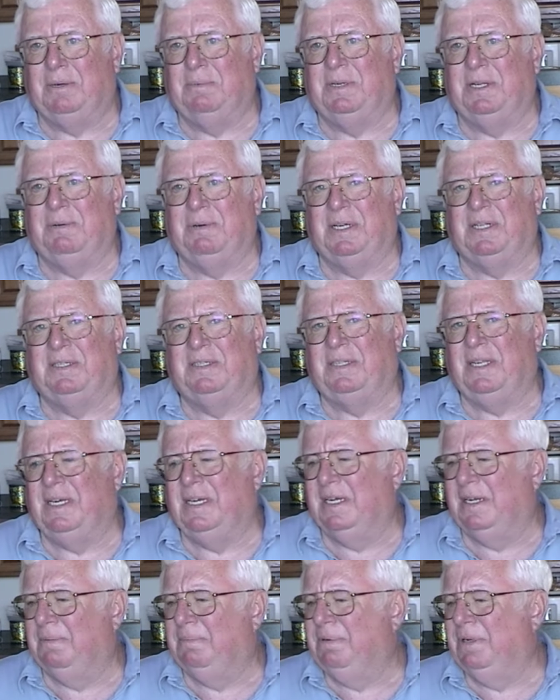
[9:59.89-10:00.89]
Normally we could
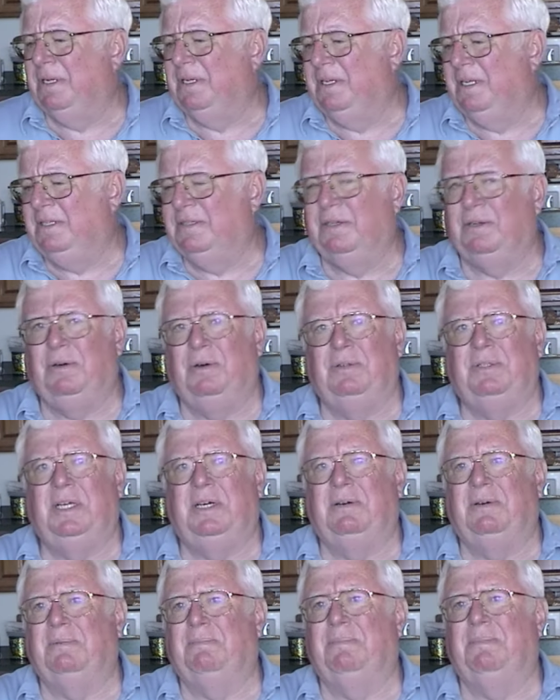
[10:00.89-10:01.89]
stay at a pretty decent
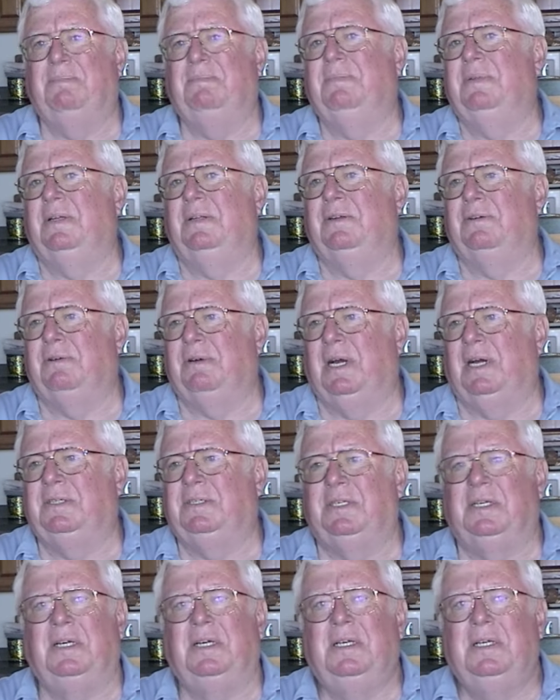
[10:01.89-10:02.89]
hotel in
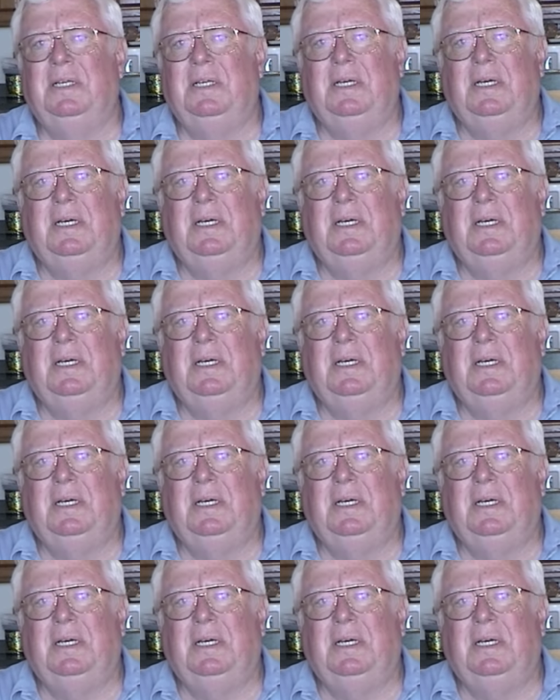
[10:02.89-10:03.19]
Karachi,